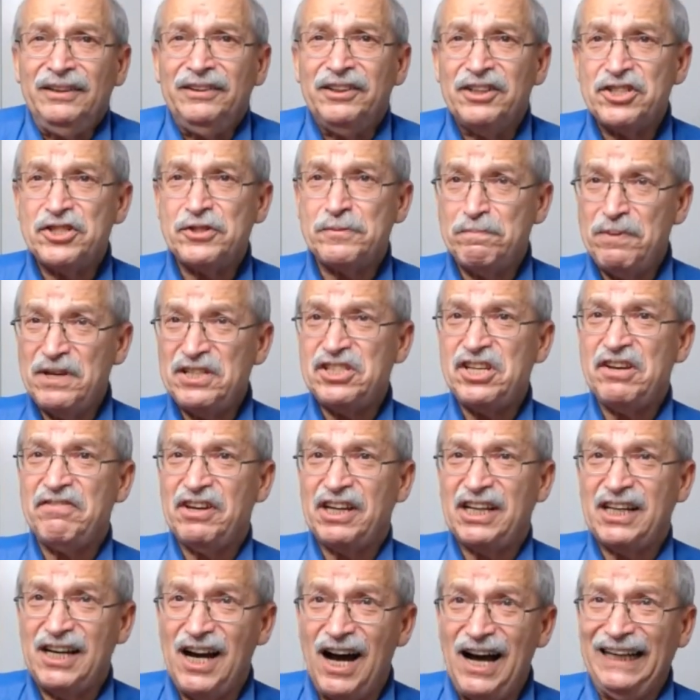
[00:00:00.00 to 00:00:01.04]
The
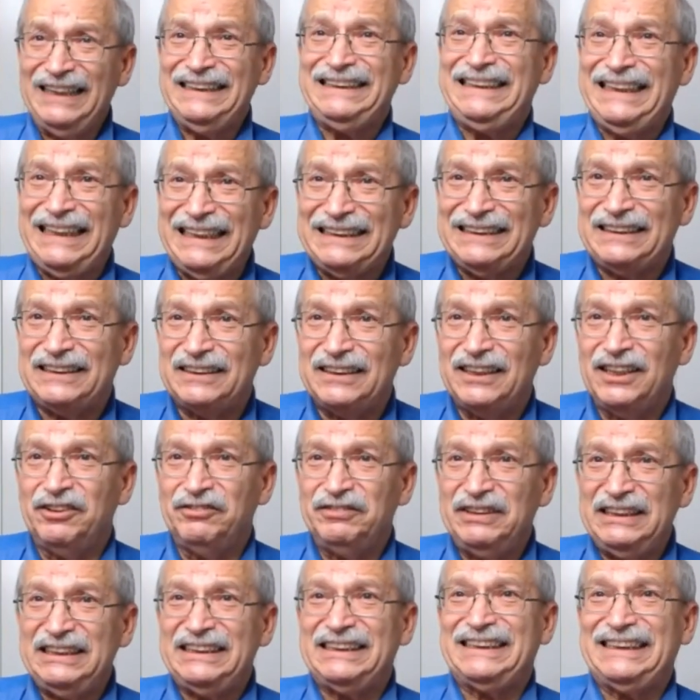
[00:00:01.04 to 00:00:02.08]
specific content
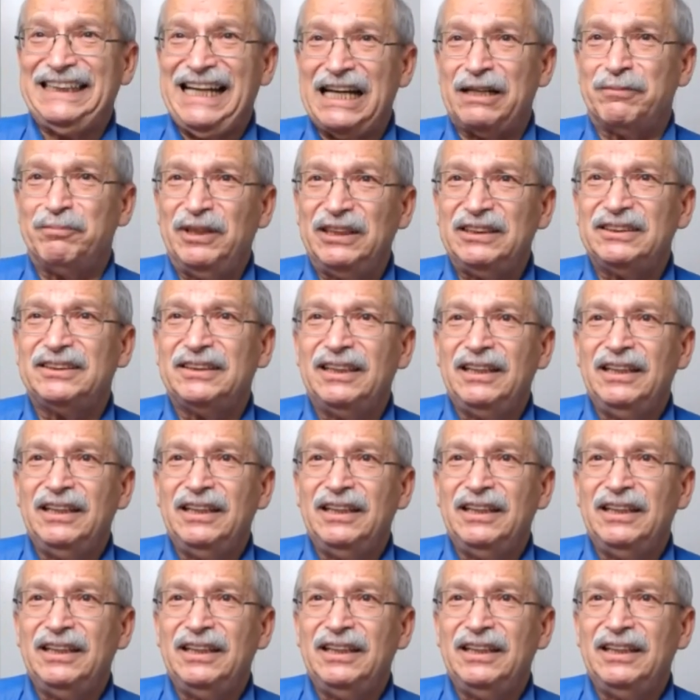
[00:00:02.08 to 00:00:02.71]
of each segment